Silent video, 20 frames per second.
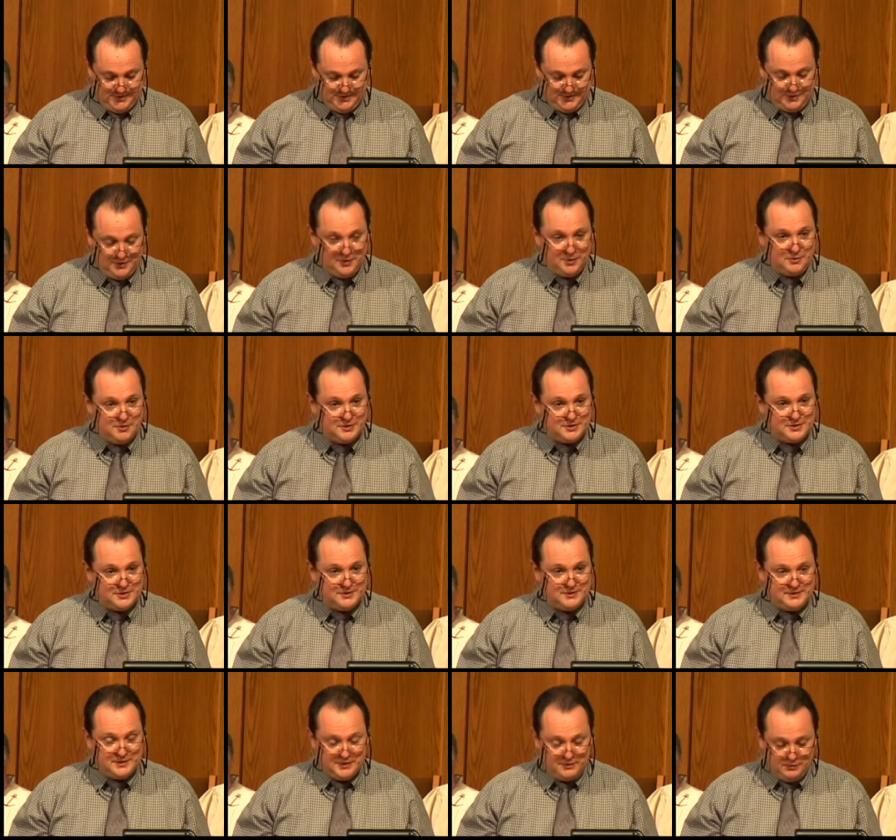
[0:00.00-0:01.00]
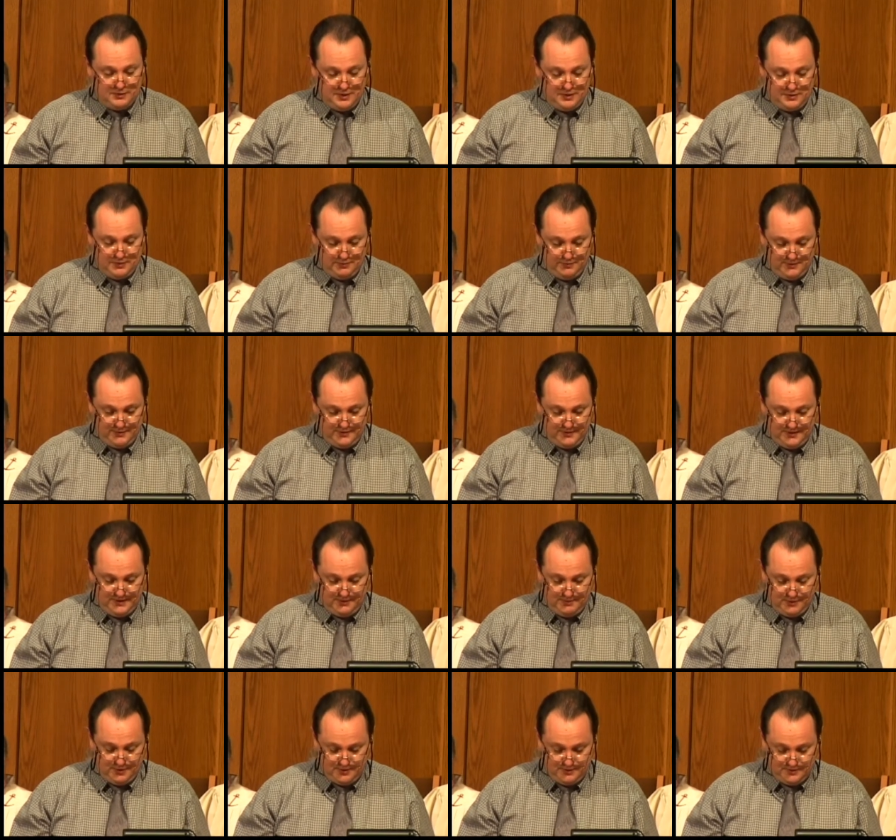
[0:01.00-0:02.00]
To the Christians in Rome, he
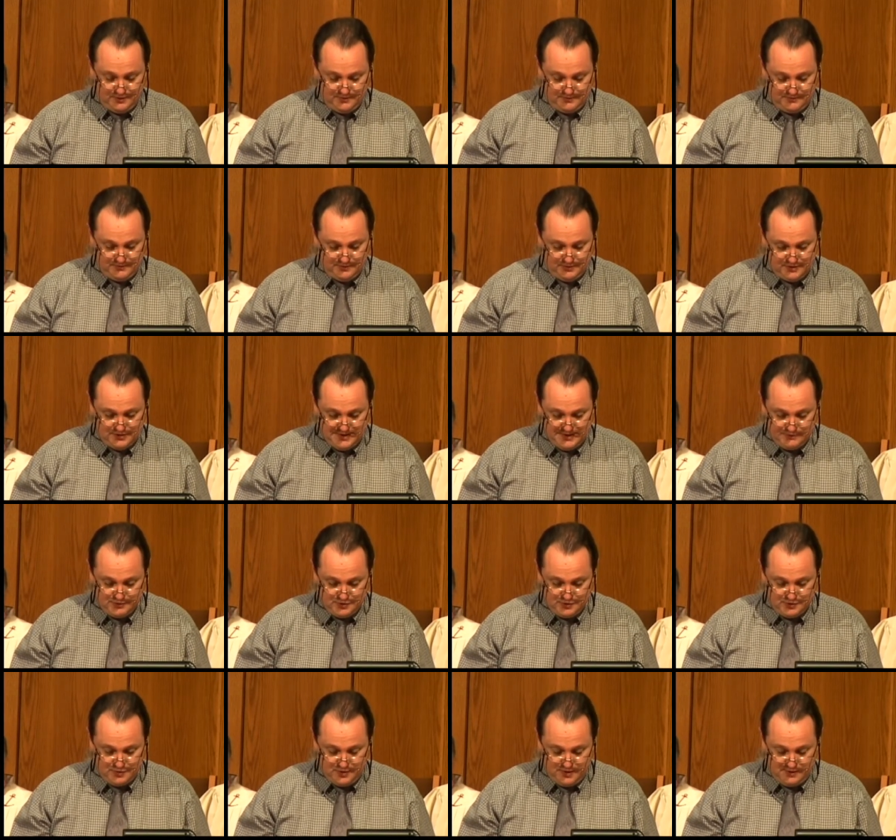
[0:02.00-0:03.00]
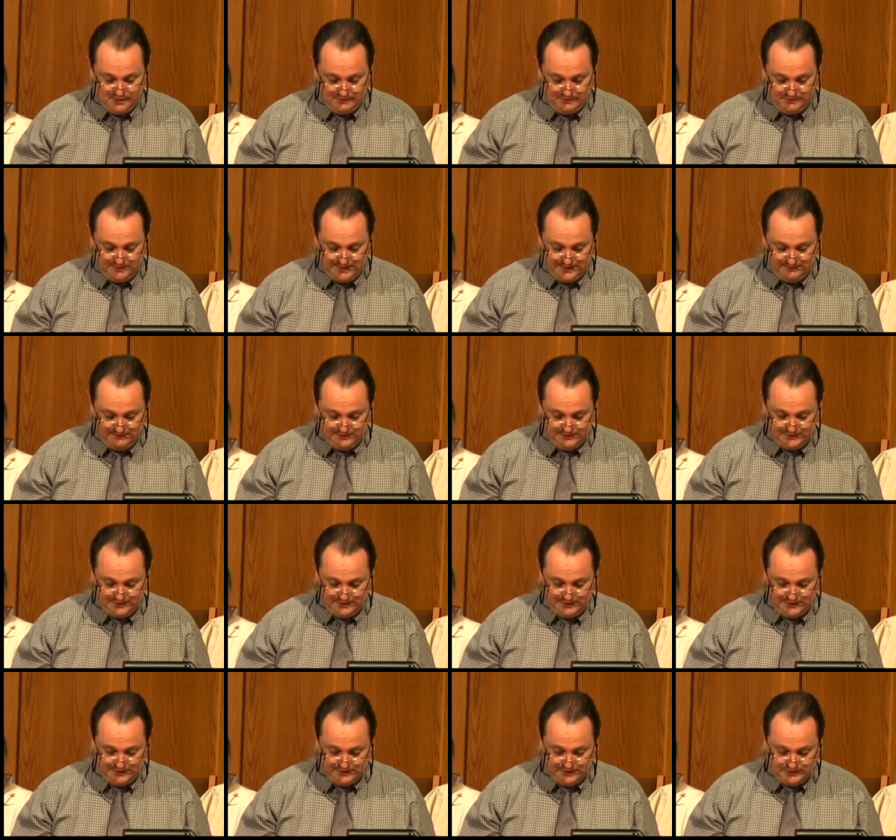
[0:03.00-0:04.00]
wrote, chapter 12, 5 and
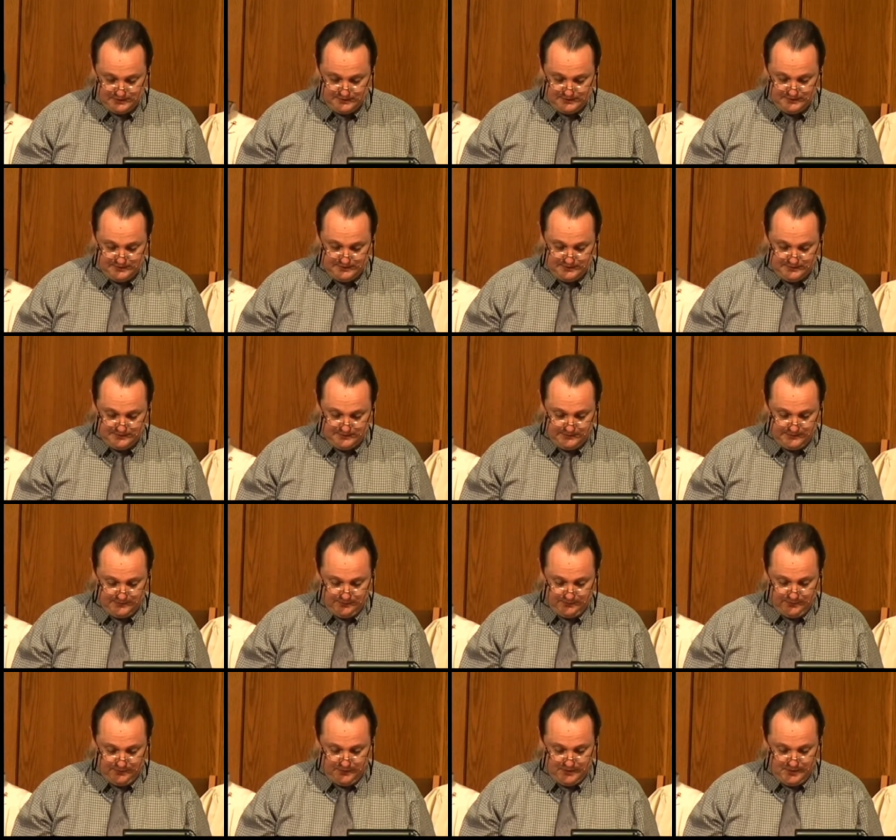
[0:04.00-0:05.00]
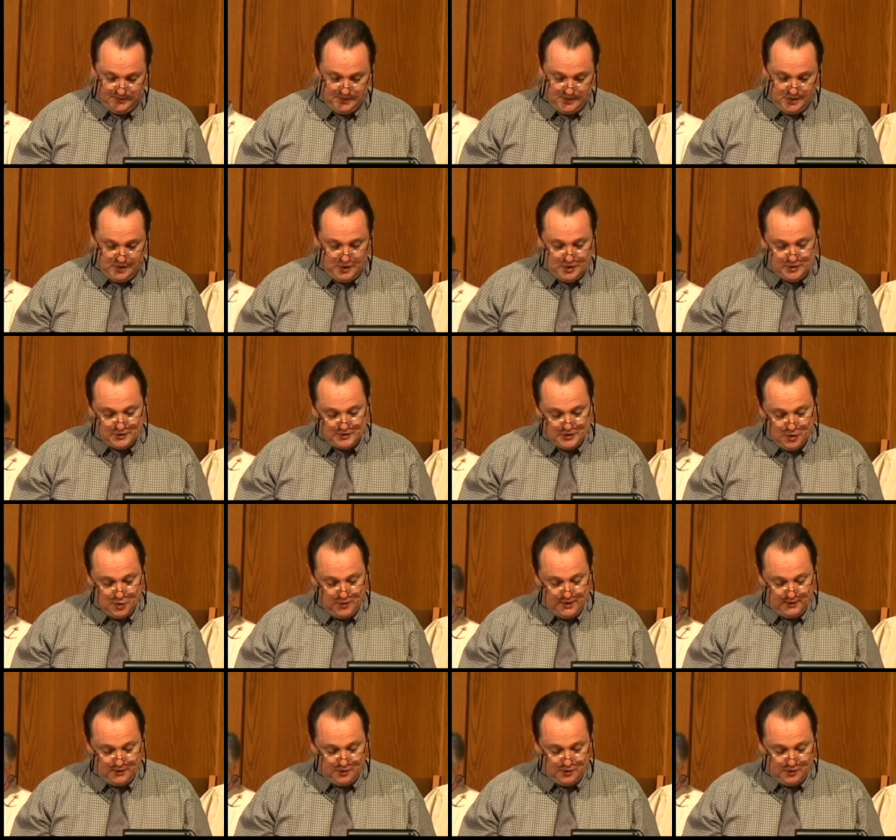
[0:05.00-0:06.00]
6. So
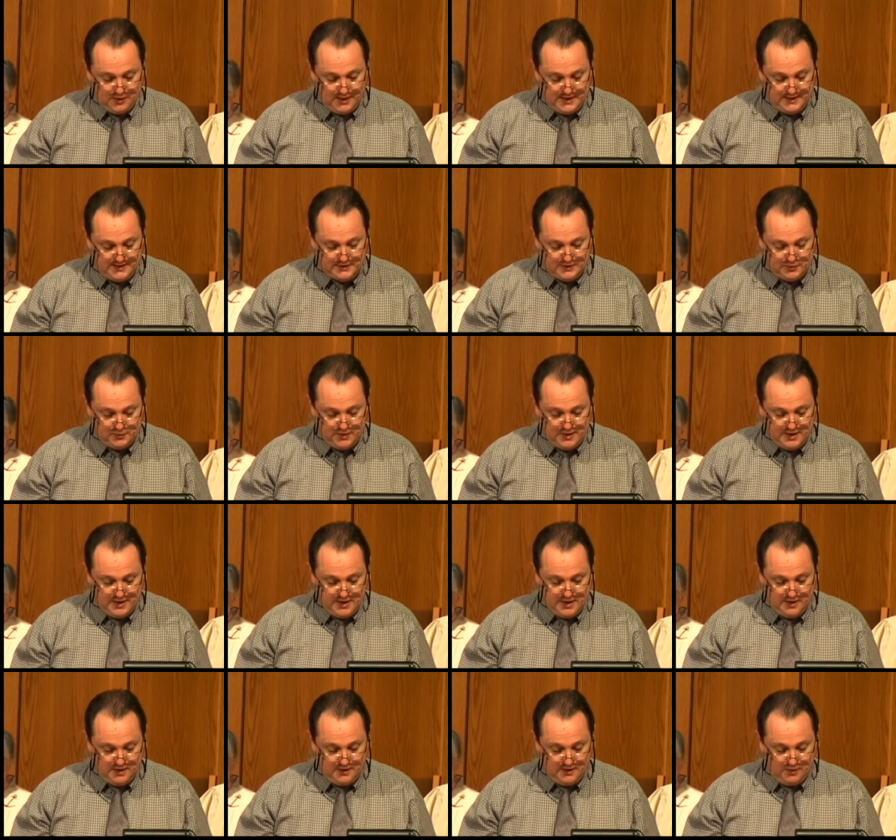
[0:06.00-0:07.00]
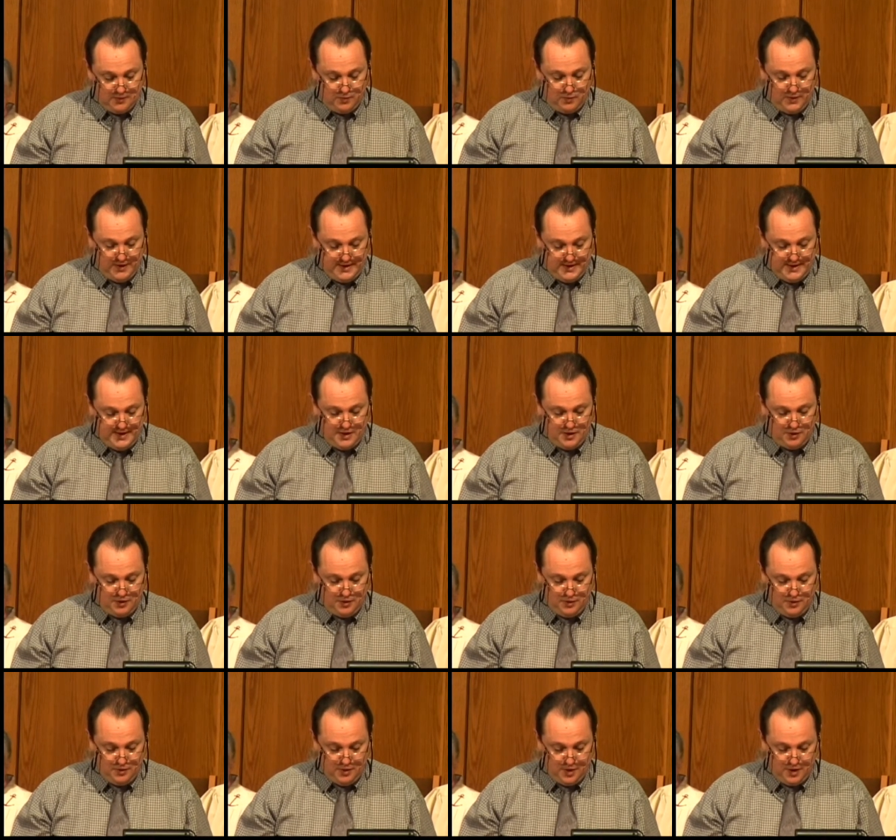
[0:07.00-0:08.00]
in Christ we, we
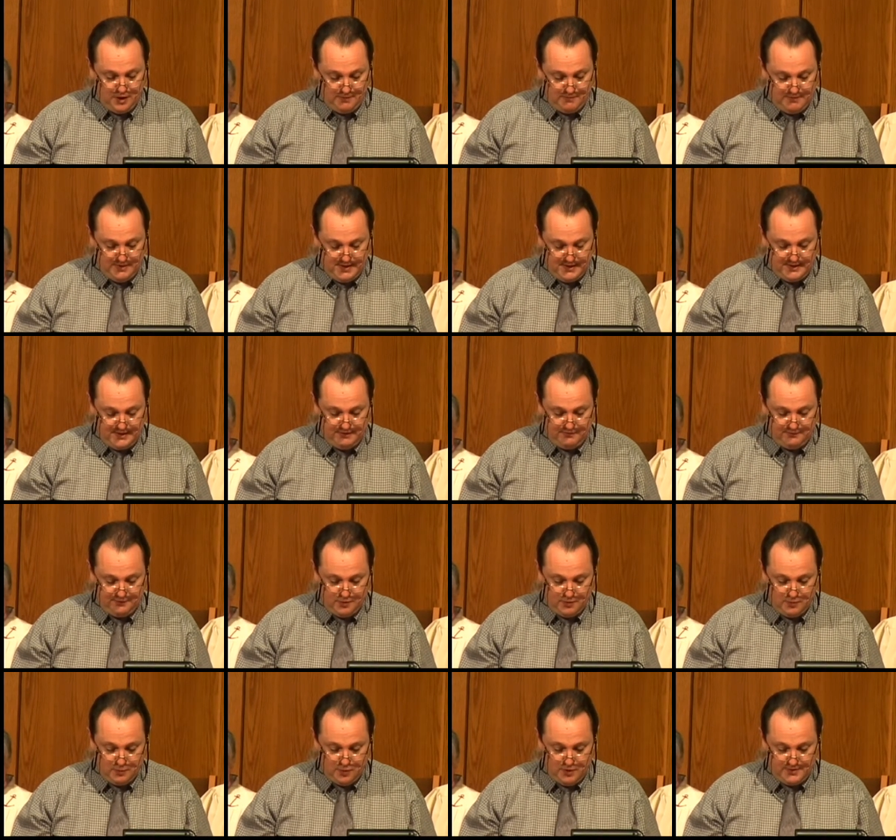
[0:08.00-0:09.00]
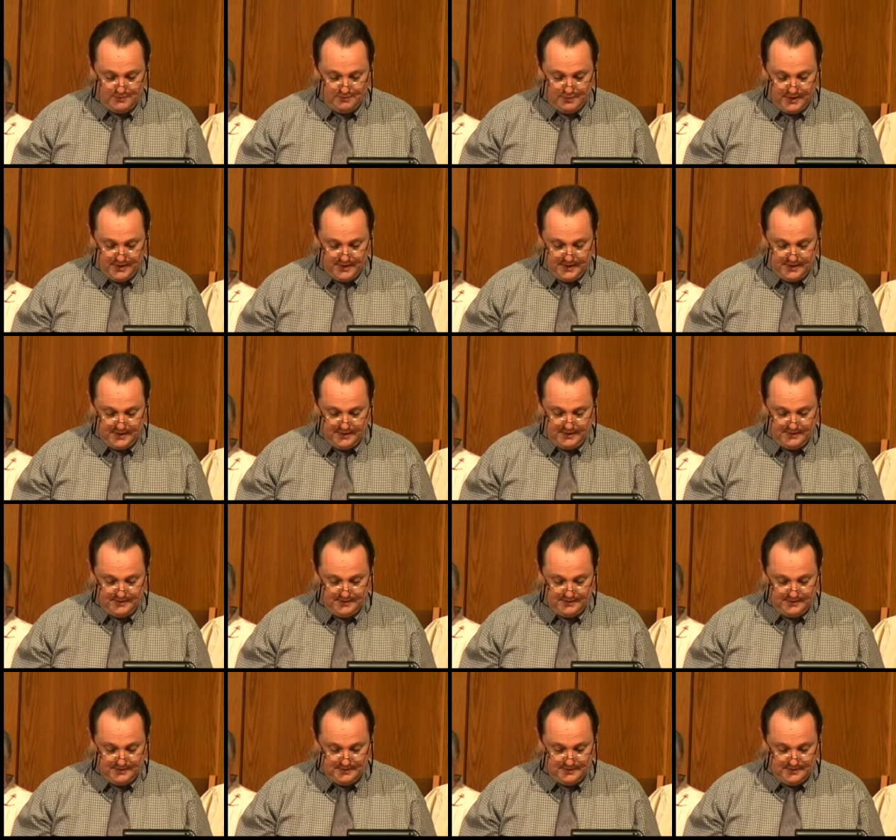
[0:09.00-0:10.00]
who are many form one body,
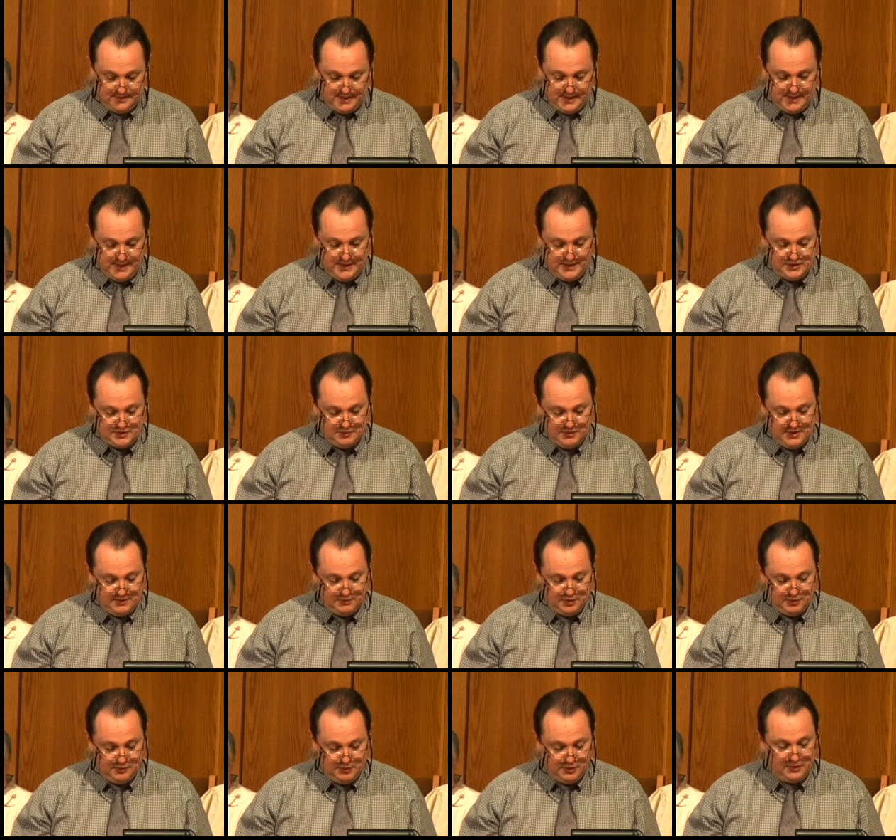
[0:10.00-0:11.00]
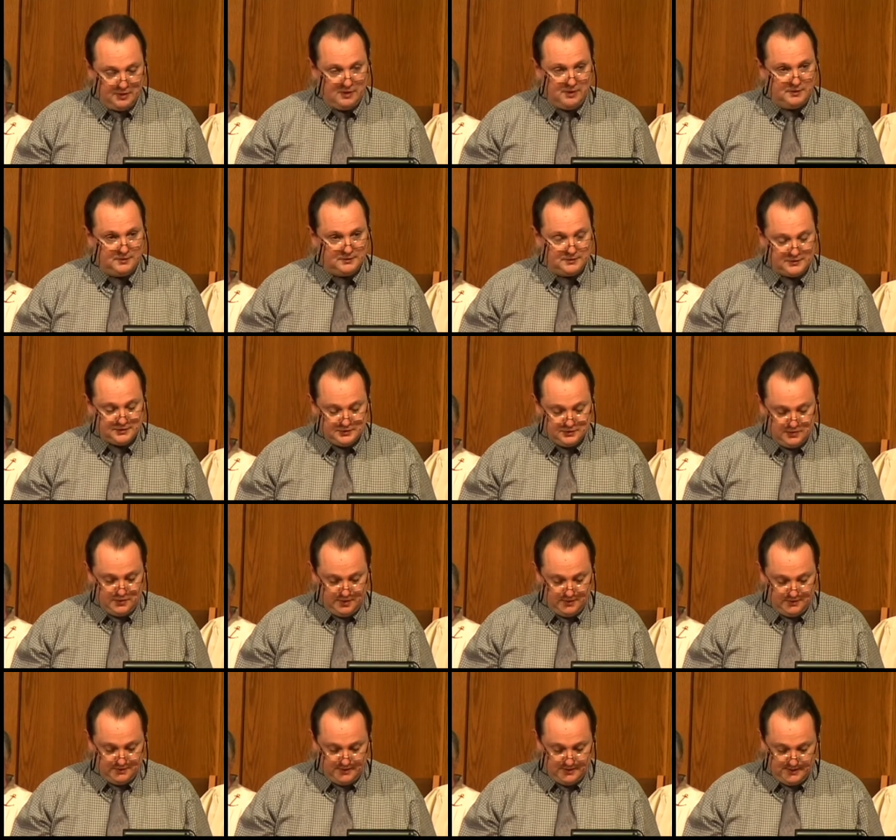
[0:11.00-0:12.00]
and each member belongs to
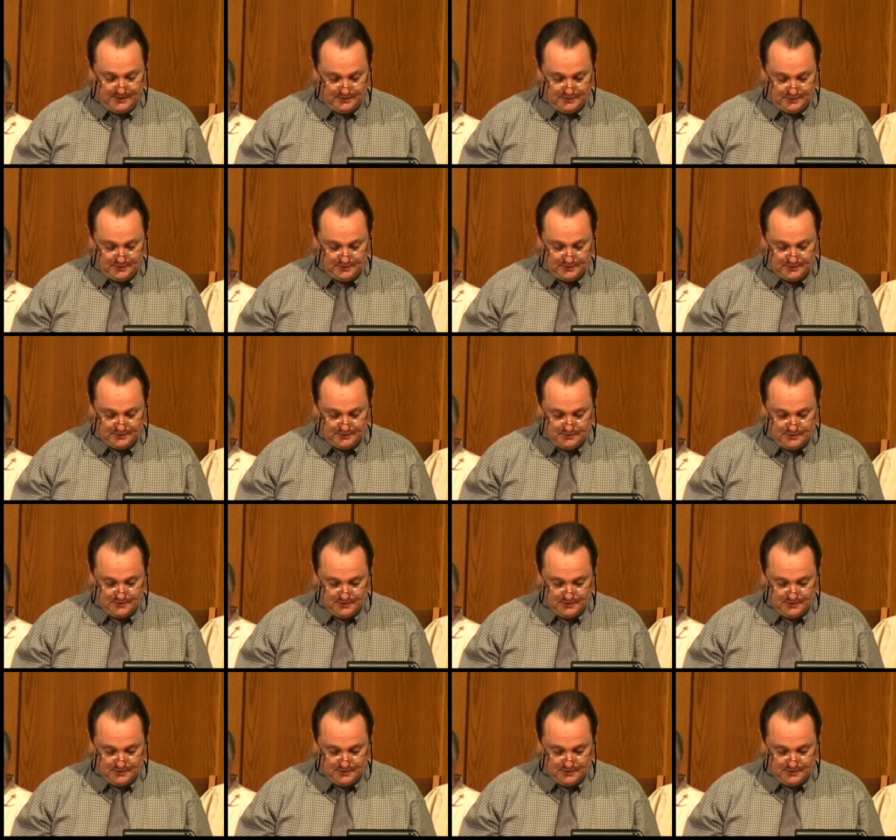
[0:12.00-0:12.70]
all the others.